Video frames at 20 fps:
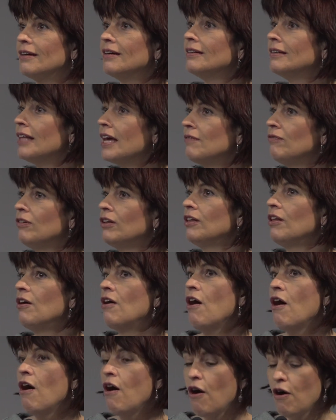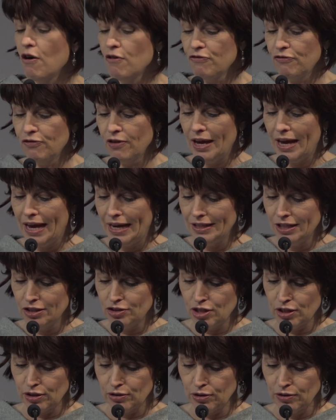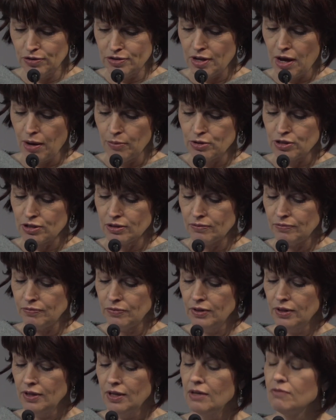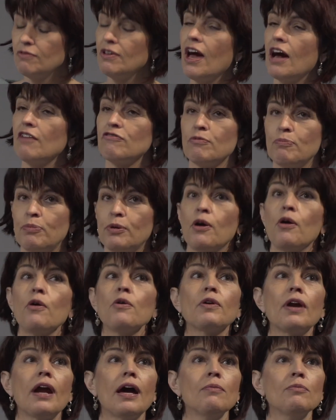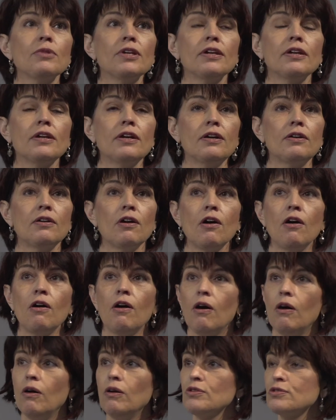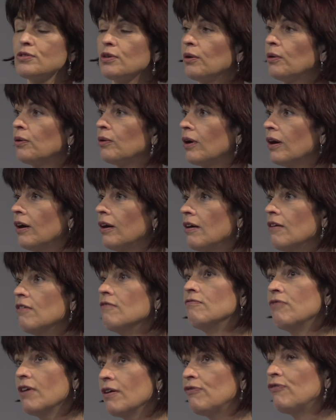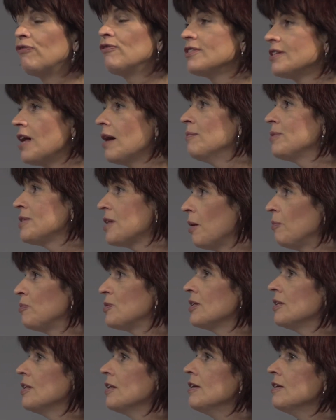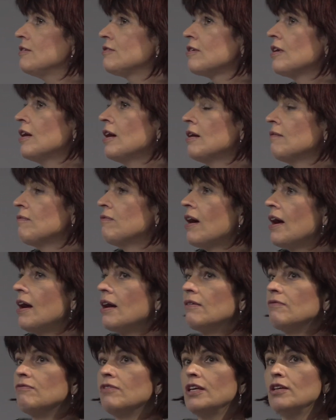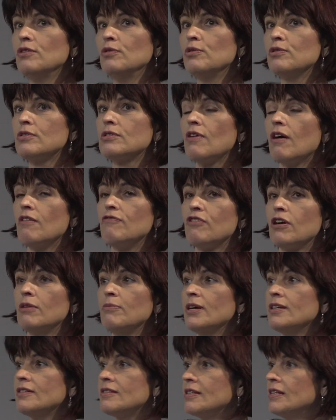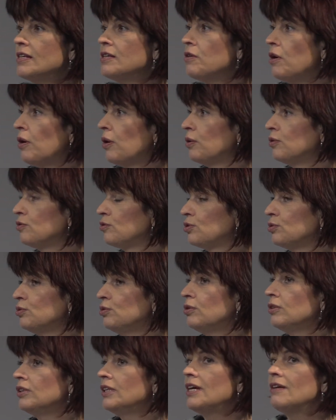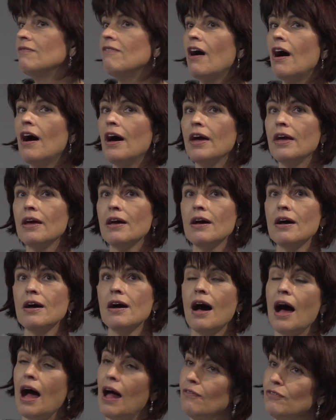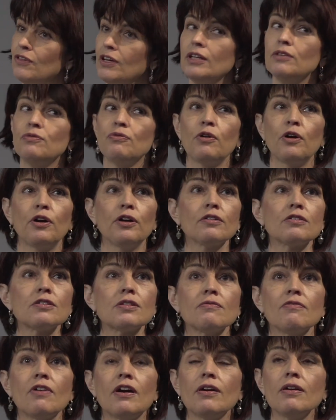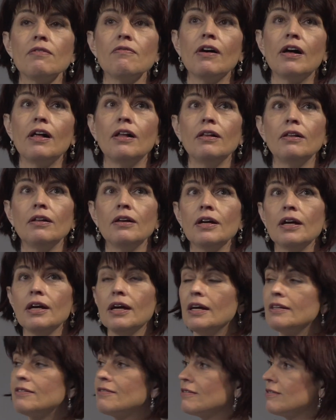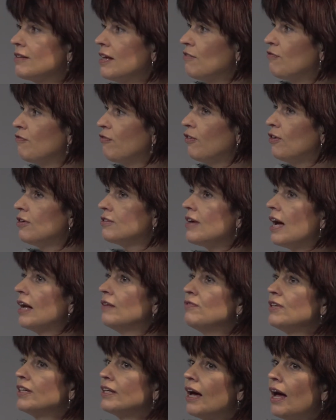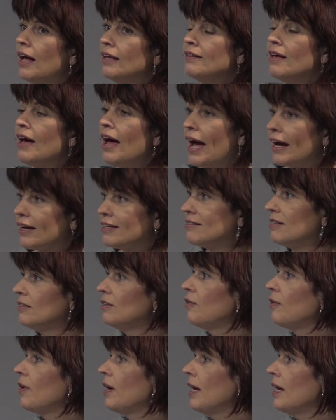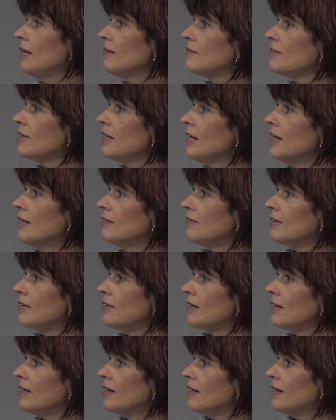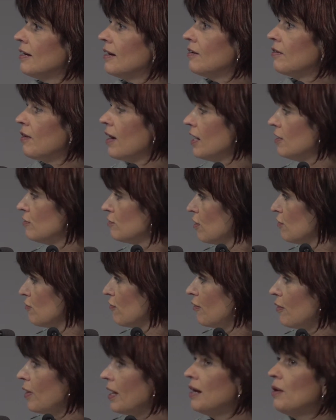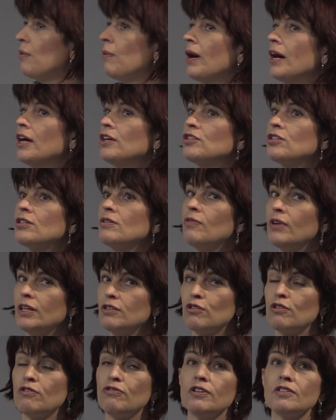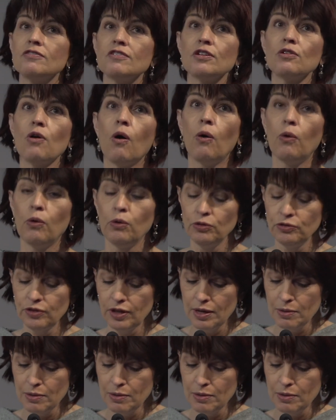level of energy consumption? We have a program here, also with some subsidies, where we use from a CO2 levy, and it works very well. It's an effort, and we can accelerate the rate of renovation, retrofitting old